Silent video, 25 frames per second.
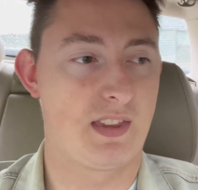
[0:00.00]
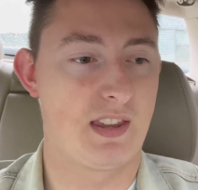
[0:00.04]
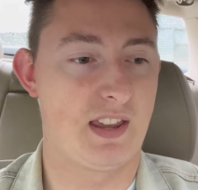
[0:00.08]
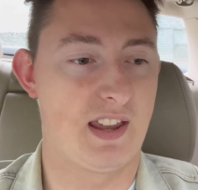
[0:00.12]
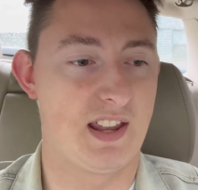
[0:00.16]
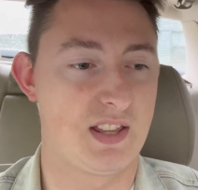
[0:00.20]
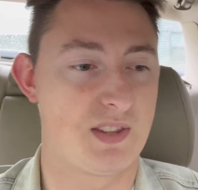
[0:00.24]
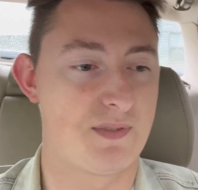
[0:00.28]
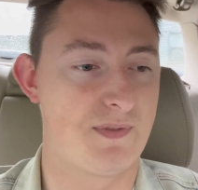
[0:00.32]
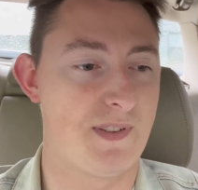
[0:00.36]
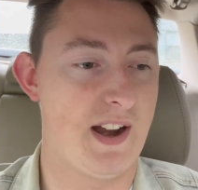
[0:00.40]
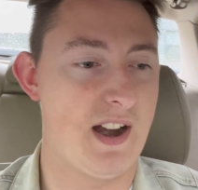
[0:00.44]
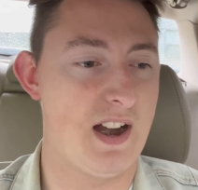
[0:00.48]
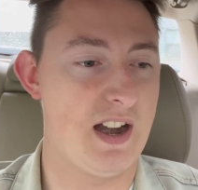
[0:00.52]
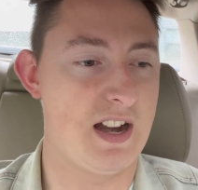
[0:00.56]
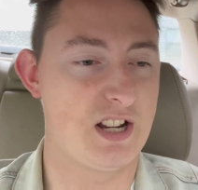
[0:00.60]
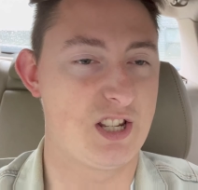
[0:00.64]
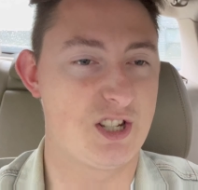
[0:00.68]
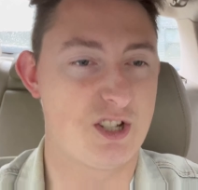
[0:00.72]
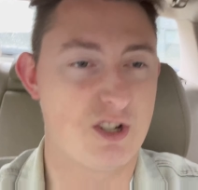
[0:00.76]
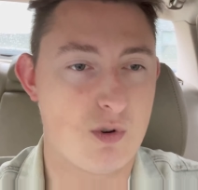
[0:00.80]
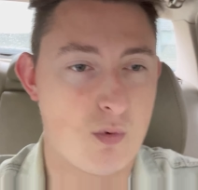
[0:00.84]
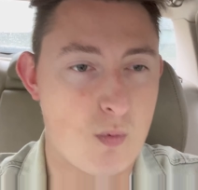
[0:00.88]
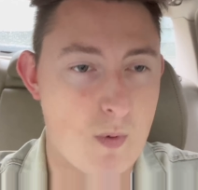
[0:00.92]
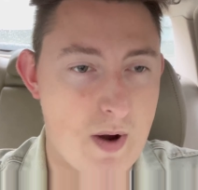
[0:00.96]
It's very
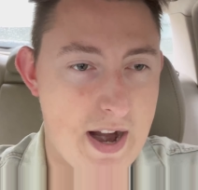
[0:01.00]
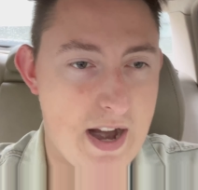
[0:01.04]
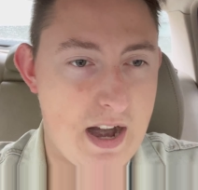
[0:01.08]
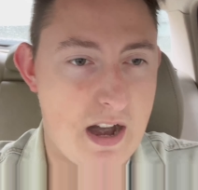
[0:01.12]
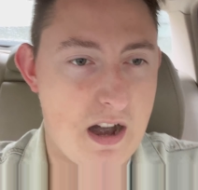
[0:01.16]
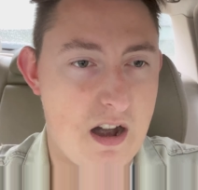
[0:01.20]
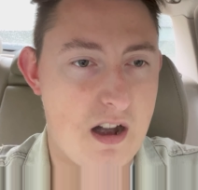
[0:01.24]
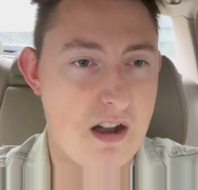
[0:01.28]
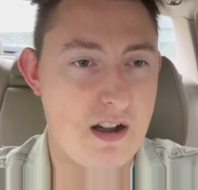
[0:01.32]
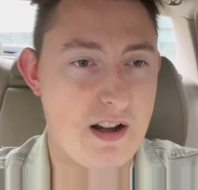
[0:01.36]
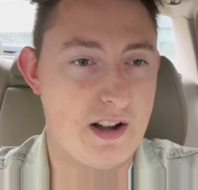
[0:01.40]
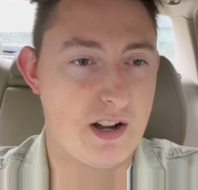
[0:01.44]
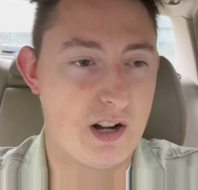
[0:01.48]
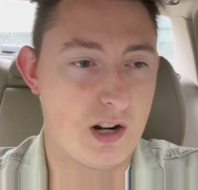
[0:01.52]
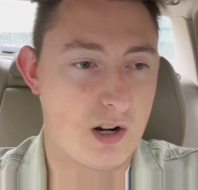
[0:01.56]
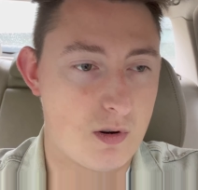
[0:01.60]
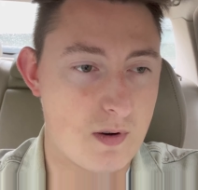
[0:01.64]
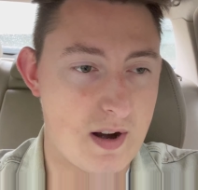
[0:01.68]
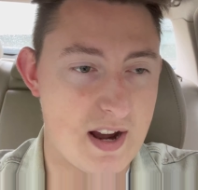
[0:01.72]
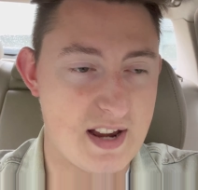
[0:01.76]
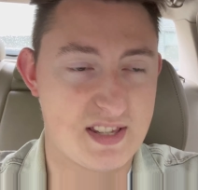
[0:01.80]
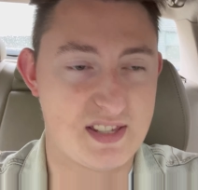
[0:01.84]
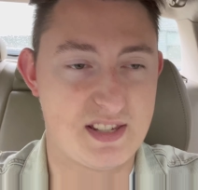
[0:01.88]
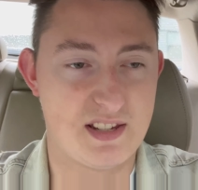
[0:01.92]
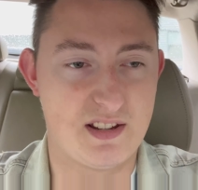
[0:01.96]
squared and
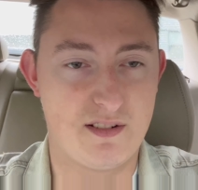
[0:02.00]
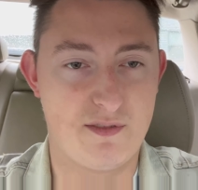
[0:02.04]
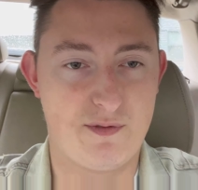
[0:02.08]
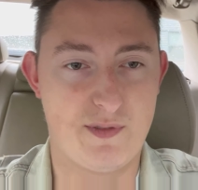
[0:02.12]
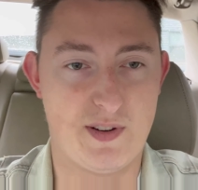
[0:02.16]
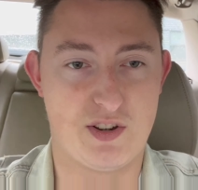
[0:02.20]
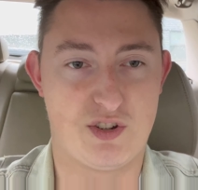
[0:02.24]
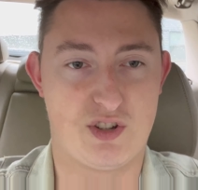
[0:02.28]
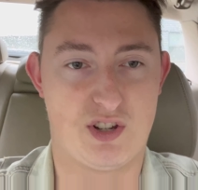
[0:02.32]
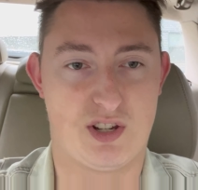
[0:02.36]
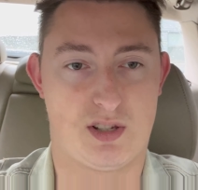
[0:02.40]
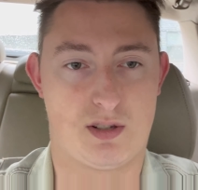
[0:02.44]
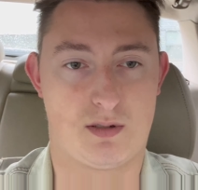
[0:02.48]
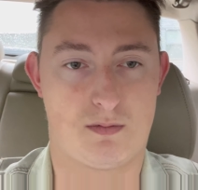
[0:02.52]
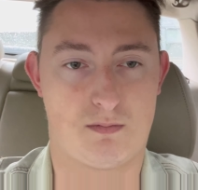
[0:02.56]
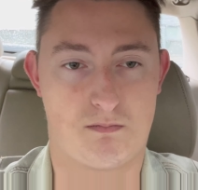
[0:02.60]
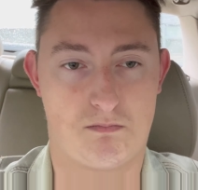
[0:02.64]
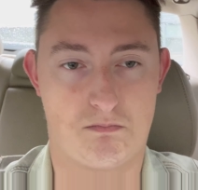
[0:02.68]
aggressive and just